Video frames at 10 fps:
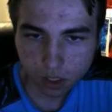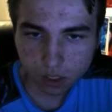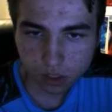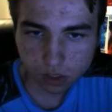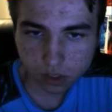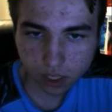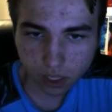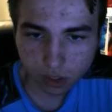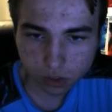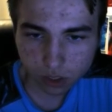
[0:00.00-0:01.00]
So stand
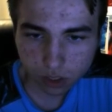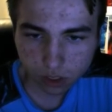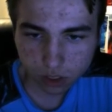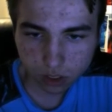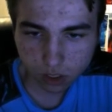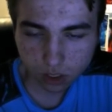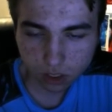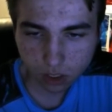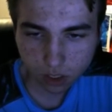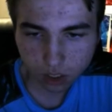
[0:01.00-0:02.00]
and draw.
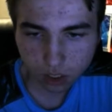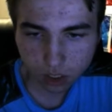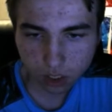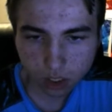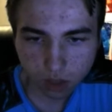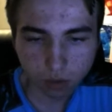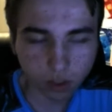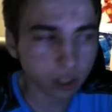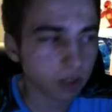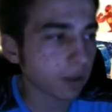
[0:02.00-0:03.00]
We're
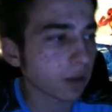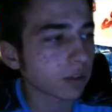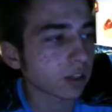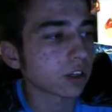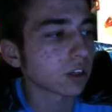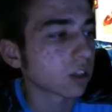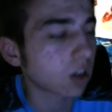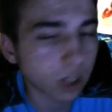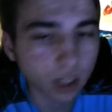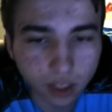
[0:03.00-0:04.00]
not going to be able to
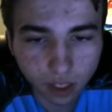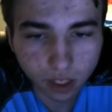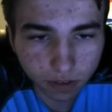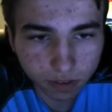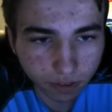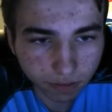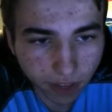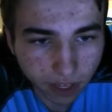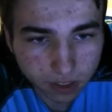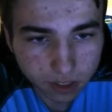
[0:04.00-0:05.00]
call anything off in
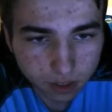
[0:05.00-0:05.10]
effect.